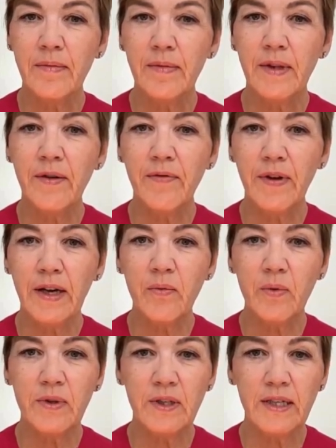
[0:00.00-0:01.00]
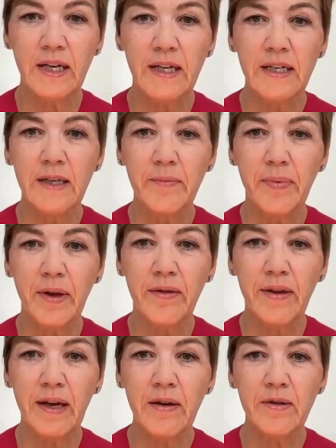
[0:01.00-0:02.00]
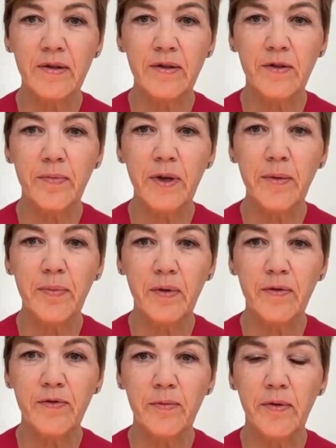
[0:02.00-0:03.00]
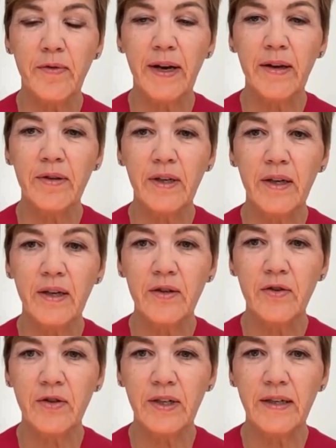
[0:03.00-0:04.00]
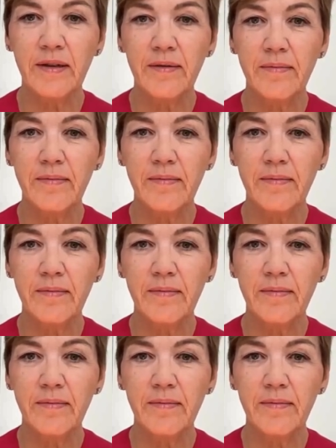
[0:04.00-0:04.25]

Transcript: The event was attended by thousands of people from around the country.